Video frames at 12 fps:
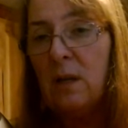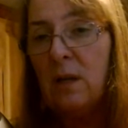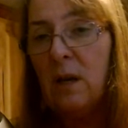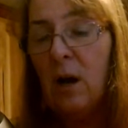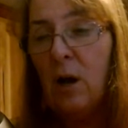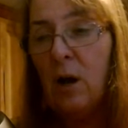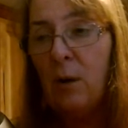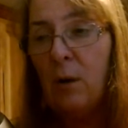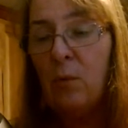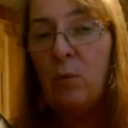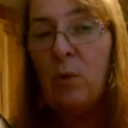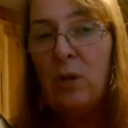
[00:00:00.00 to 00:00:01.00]
um,
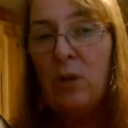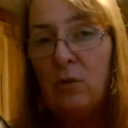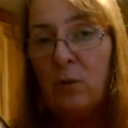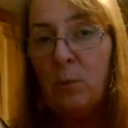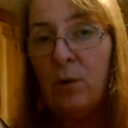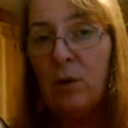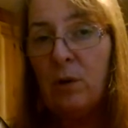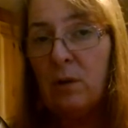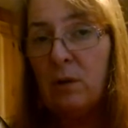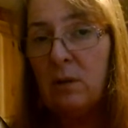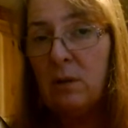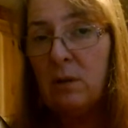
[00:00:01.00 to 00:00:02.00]
reusable
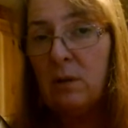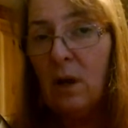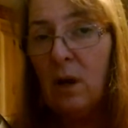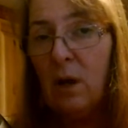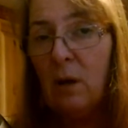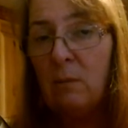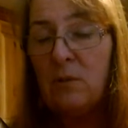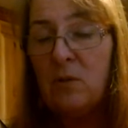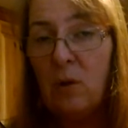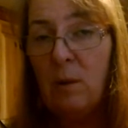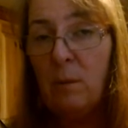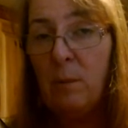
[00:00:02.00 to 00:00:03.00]
um,
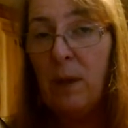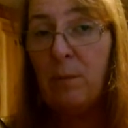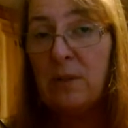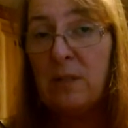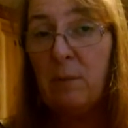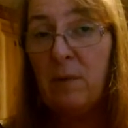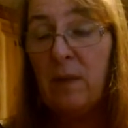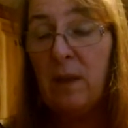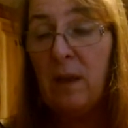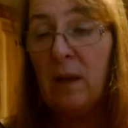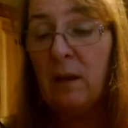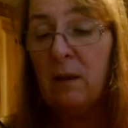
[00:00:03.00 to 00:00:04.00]
toilet paper type
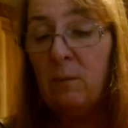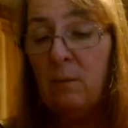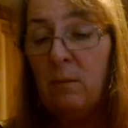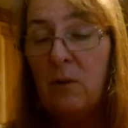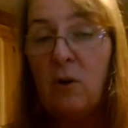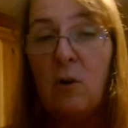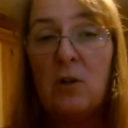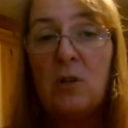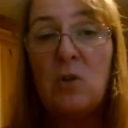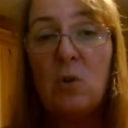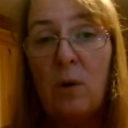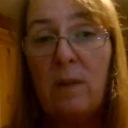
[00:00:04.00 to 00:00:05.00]
thing or
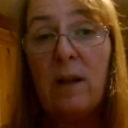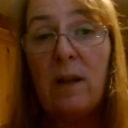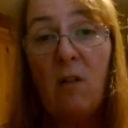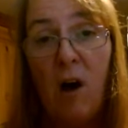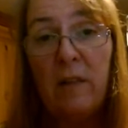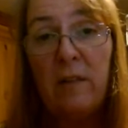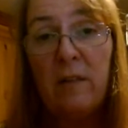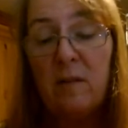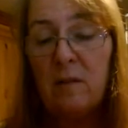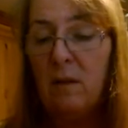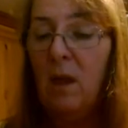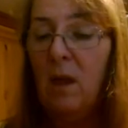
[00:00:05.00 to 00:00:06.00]
toilet cloths
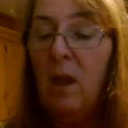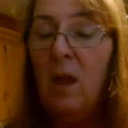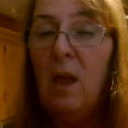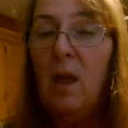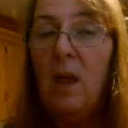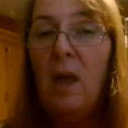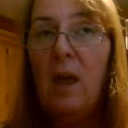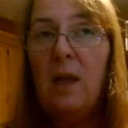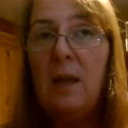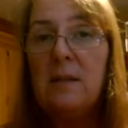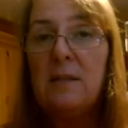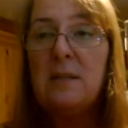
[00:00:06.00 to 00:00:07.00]

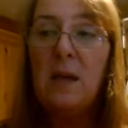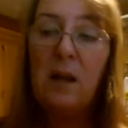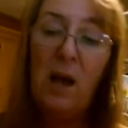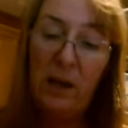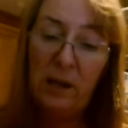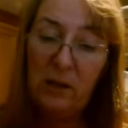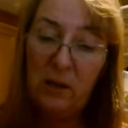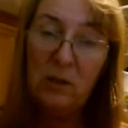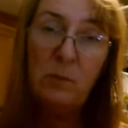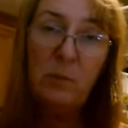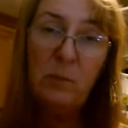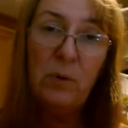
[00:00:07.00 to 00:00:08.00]
is that I
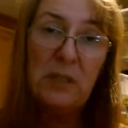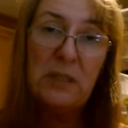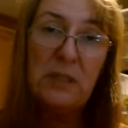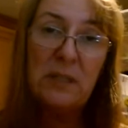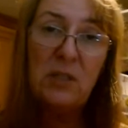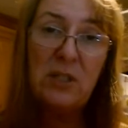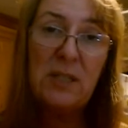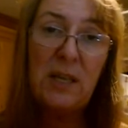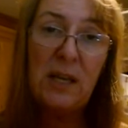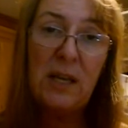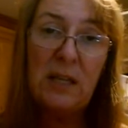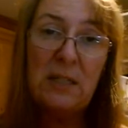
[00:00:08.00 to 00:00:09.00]
could put, just
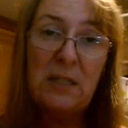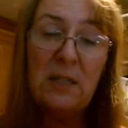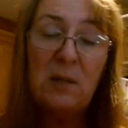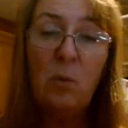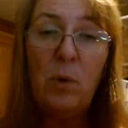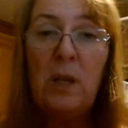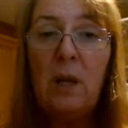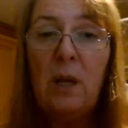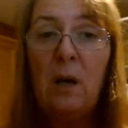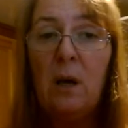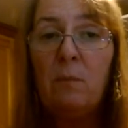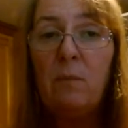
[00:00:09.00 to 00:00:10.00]
like I did when
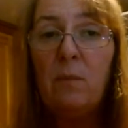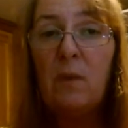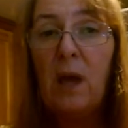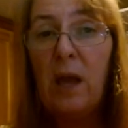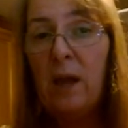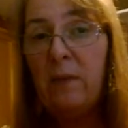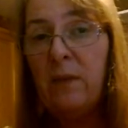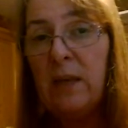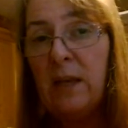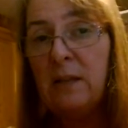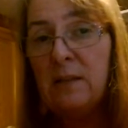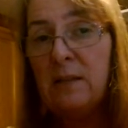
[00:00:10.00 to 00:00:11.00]
um, I had the
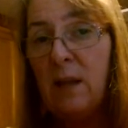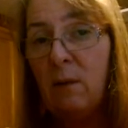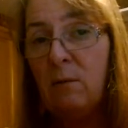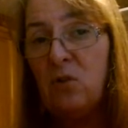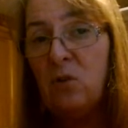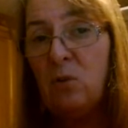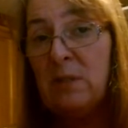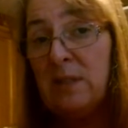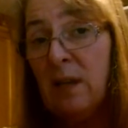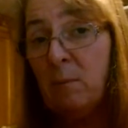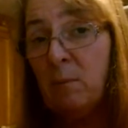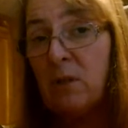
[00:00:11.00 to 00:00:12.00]
kids and I was doing
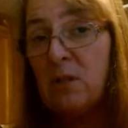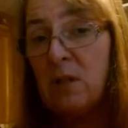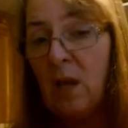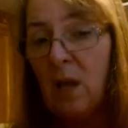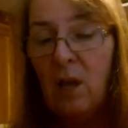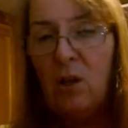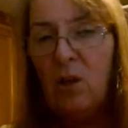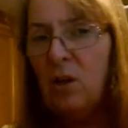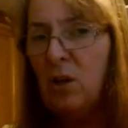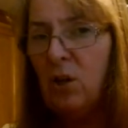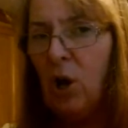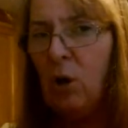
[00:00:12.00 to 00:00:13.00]
diapers, you
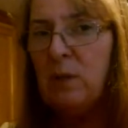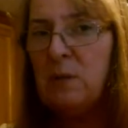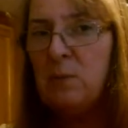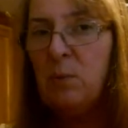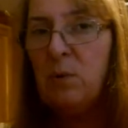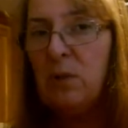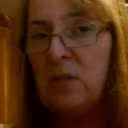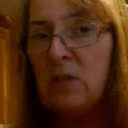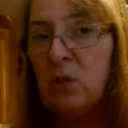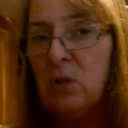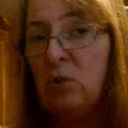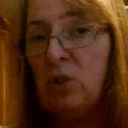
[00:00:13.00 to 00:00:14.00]
can always put a
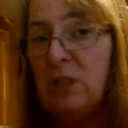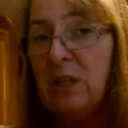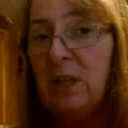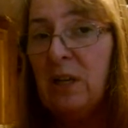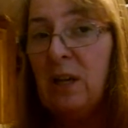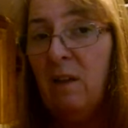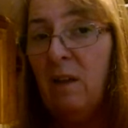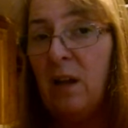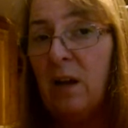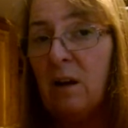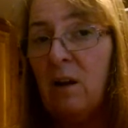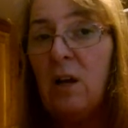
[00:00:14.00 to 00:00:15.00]
solution in
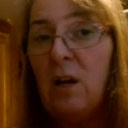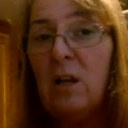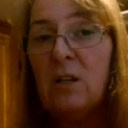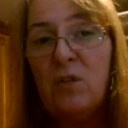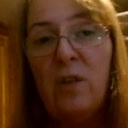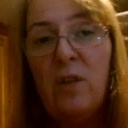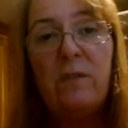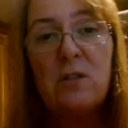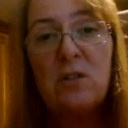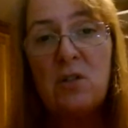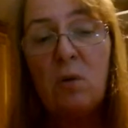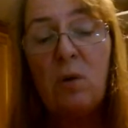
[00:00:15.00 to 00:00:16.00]
there so that they're
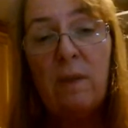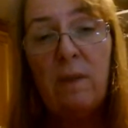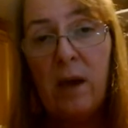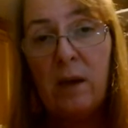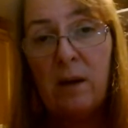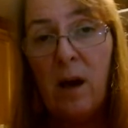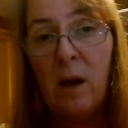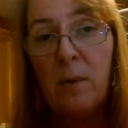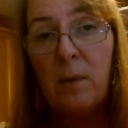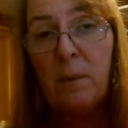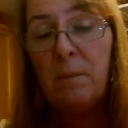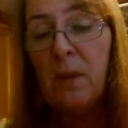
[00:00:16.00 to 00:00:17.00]
soaking that up.
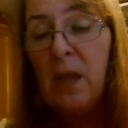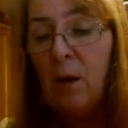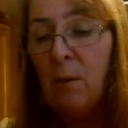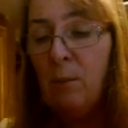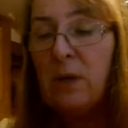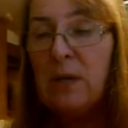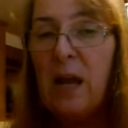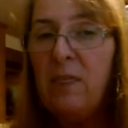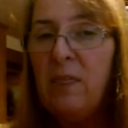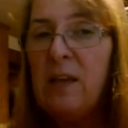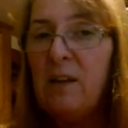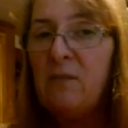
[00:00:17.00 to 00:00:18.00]
But I
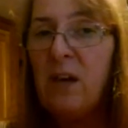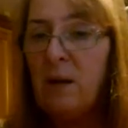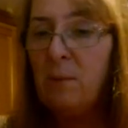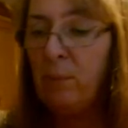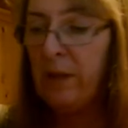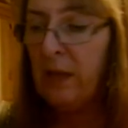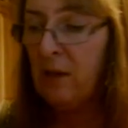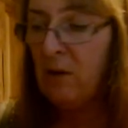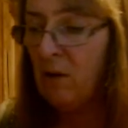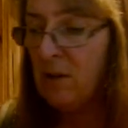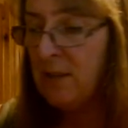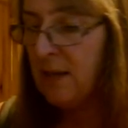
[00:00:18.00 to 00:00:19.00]
think I've got a plan
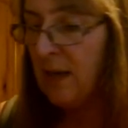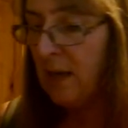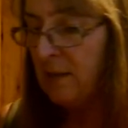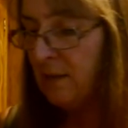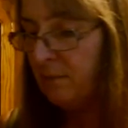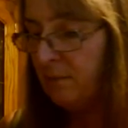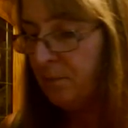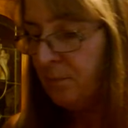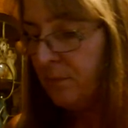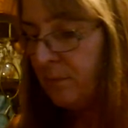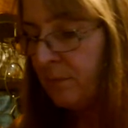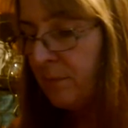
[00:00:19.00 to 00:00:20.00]
all set
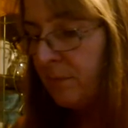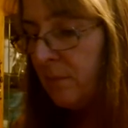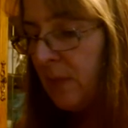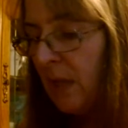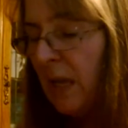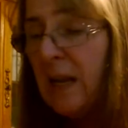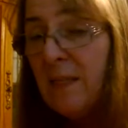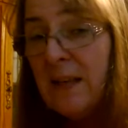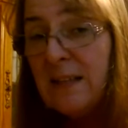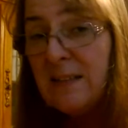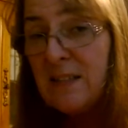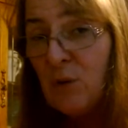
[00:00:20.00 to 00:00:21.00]
and I think
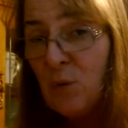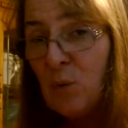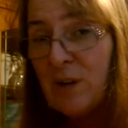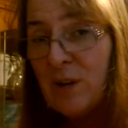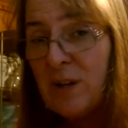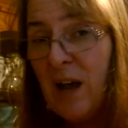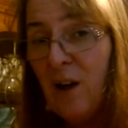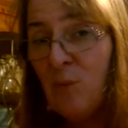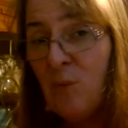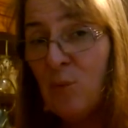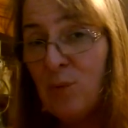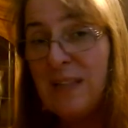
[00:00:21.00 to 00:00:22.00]
it's going to work out
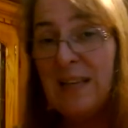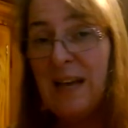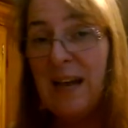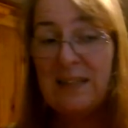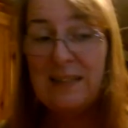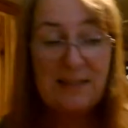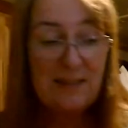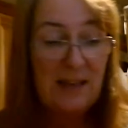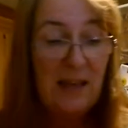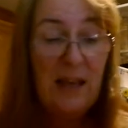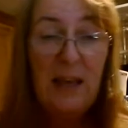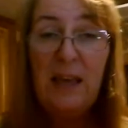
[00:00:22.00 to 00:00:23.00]
really nice.
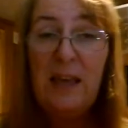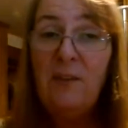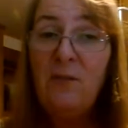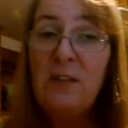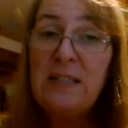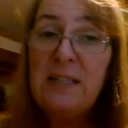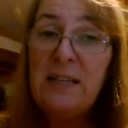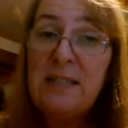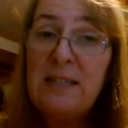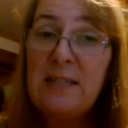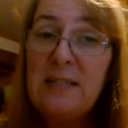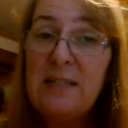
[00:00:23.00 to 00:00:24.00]
If it
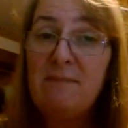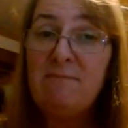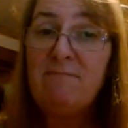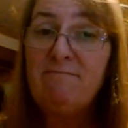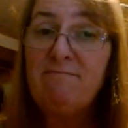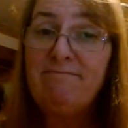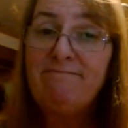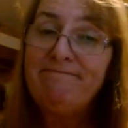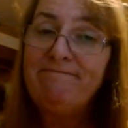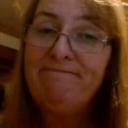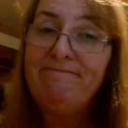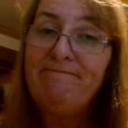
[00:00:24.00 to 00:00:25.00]
doesn't,
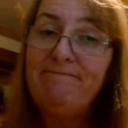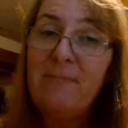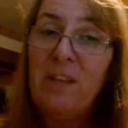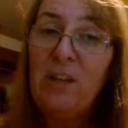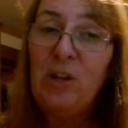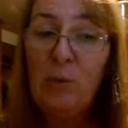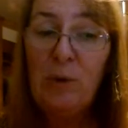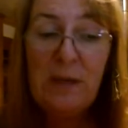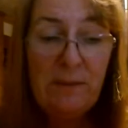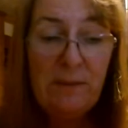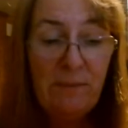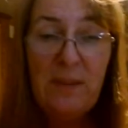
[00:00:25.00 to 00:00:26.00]
you know what?
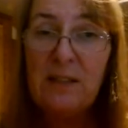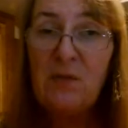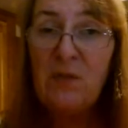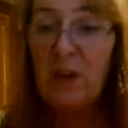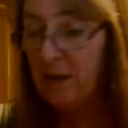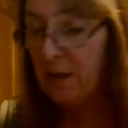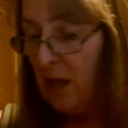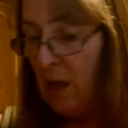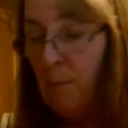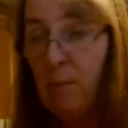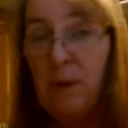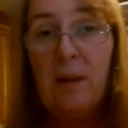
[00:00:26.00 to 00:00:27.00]
That's fine.
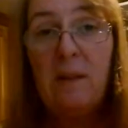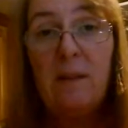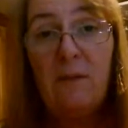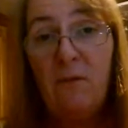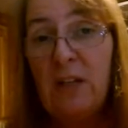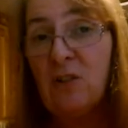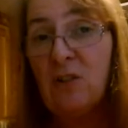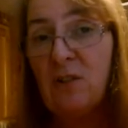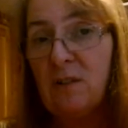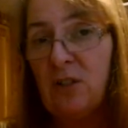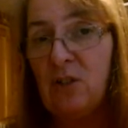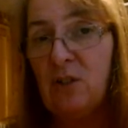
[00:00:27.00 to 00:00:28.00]
But the facial
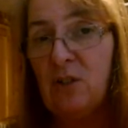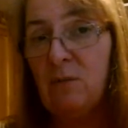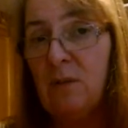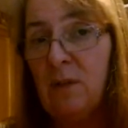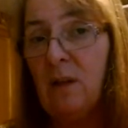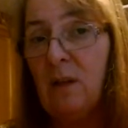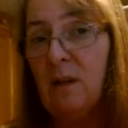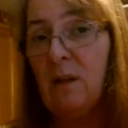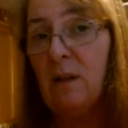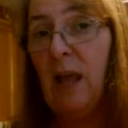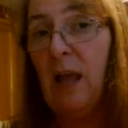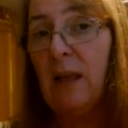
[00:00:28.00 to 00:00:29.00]
tissue, the
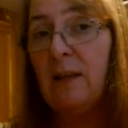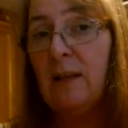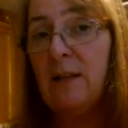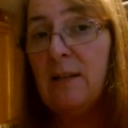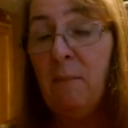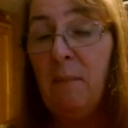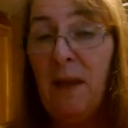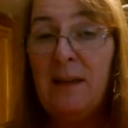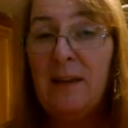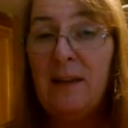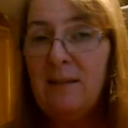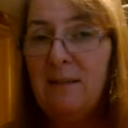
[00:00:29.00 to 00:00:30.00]
hankies that I'm
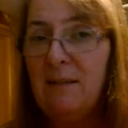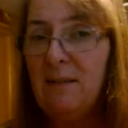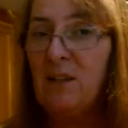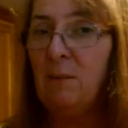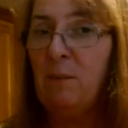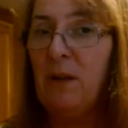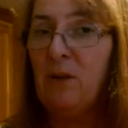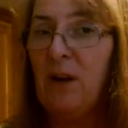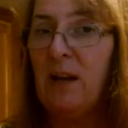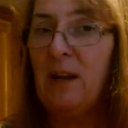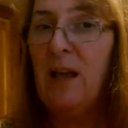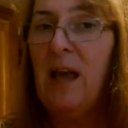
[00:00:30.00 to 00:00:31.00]
making, they're going to be
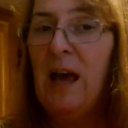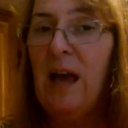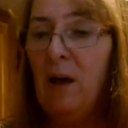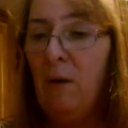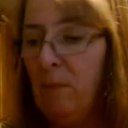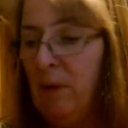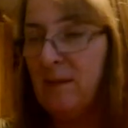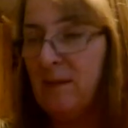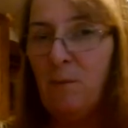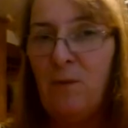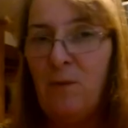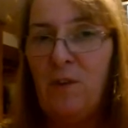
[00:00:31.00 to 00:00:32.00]
great. I'll make
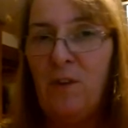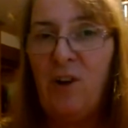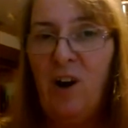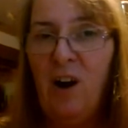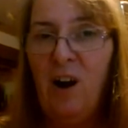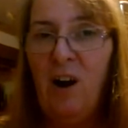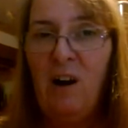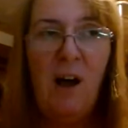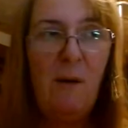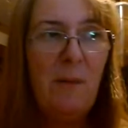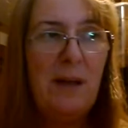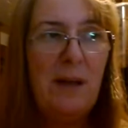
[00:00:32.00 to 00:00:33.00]
some for the car.
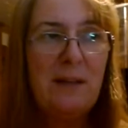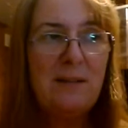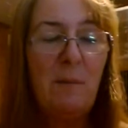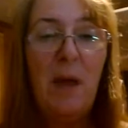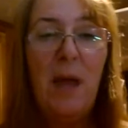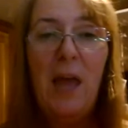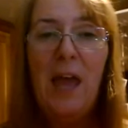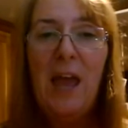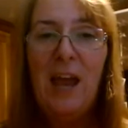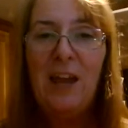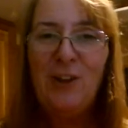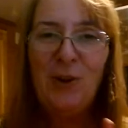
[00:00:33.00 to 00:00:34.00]
I'll make some. And
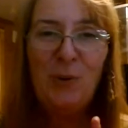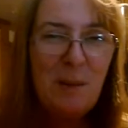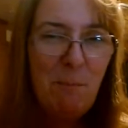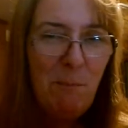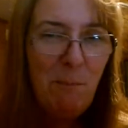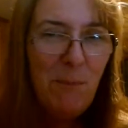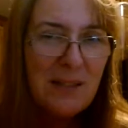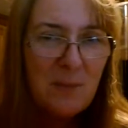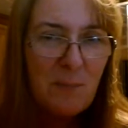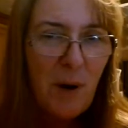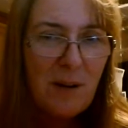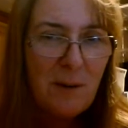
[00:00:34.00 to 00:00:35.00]
you know what the best
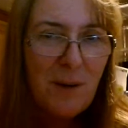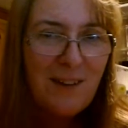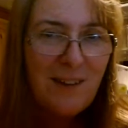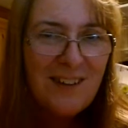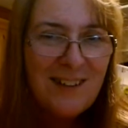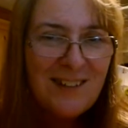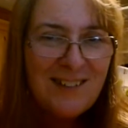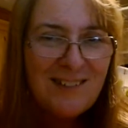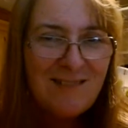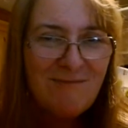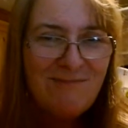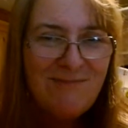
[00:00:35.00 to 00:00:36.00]
part about this?
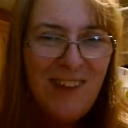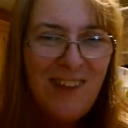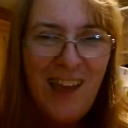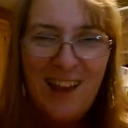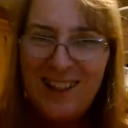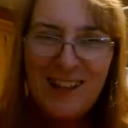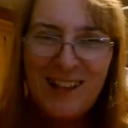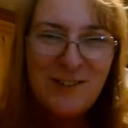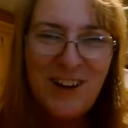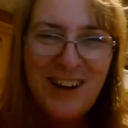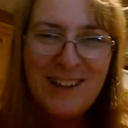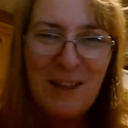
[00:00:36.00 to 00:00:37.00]
And that's
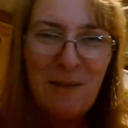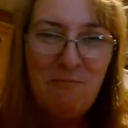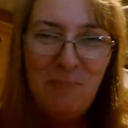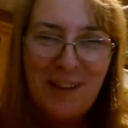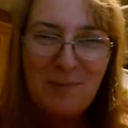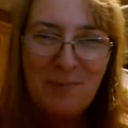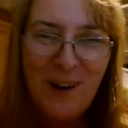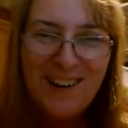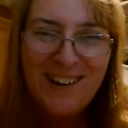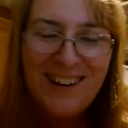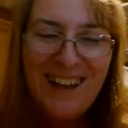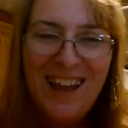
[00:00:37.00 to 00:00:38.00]
right, the best part.